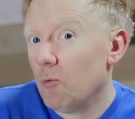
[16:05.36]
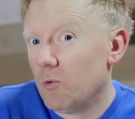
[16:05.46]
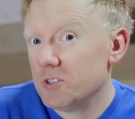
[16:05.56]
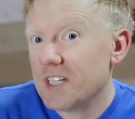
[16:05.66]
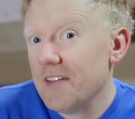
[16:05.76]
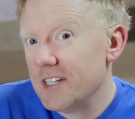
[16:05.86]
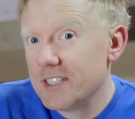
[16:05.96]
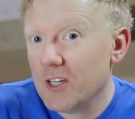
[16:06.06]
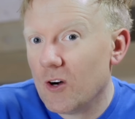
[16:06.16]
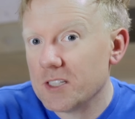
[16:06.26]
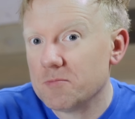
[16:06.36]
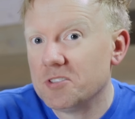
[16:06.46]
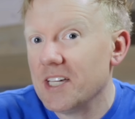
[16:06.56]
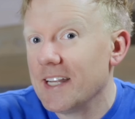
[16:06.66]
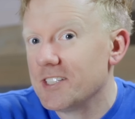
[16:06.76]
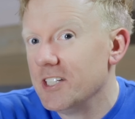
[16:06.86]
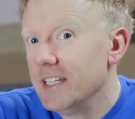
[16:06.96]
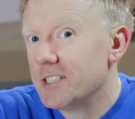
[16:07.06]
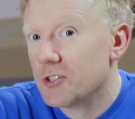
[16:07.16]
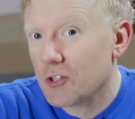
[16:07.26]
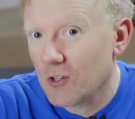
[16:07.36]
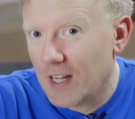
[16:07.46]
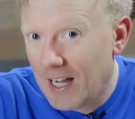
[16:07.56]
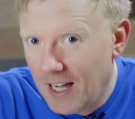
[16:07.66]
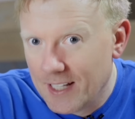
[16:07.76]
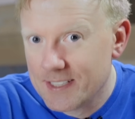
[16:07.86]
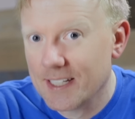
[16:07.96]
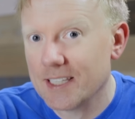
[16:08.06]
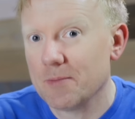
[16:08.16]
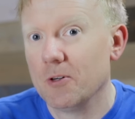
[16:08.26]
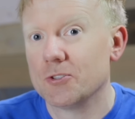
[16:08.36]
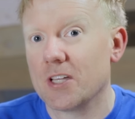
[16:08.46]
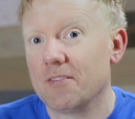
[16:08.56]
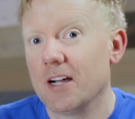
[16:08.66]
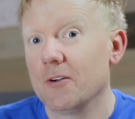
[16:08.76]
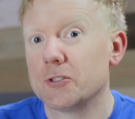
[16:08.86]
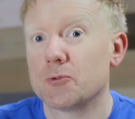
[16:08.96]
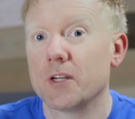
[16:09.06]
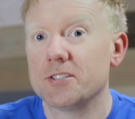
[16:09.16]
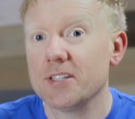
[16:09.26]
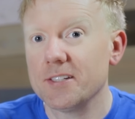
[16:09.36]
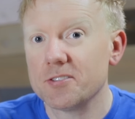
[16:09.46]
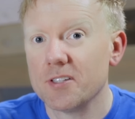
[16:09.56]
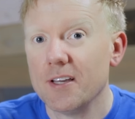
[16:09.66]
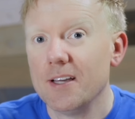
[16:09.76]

we'll dive into the awesome settings you need to turn on to get the most out of iOS 26.